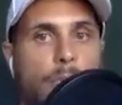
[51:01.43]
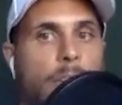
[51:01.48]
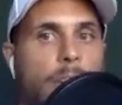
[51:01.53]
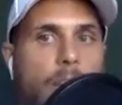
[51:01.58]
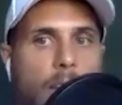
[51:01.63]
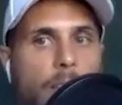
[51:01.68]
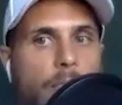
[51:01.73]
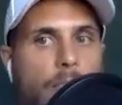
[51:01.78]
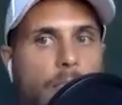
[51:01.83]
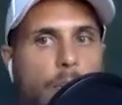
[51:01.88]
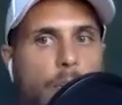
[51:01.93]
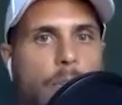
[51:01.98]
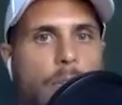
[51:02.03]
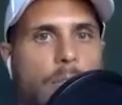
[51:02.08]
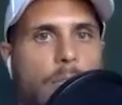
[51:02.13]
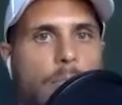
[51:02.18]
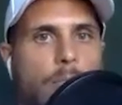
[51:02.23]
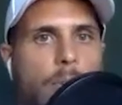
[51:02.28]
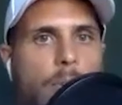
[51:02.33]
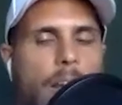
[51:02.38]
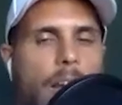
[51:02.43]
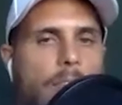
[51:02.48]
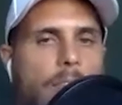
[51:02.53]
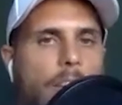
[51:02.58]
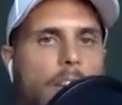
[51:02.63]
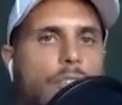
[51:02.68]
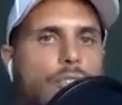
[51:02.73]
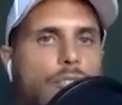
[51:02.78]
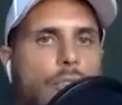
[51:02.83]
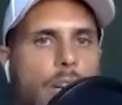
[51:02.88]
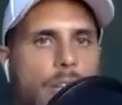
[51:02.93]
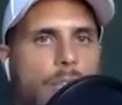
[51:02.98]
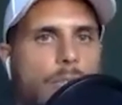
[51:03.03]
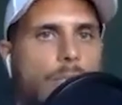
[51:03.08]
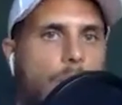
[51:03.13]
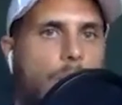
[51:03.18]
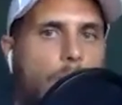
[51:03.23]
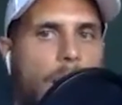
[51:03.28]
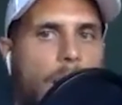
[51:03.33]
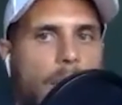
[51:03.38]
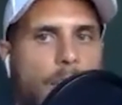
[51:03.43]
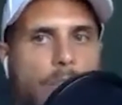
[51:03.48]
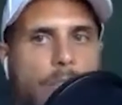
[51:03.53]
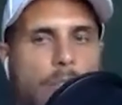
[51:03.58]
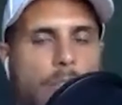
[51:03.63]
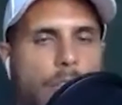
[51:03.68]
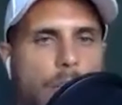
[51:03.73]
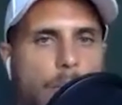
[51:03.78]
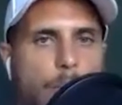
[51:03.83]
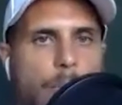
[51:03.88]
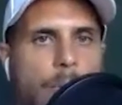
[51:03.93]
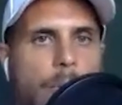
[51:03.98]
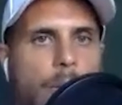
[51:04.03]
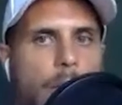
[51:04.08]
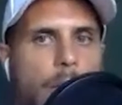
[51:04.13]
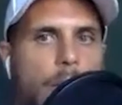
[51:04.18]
fucking vote, but have a contractual relationship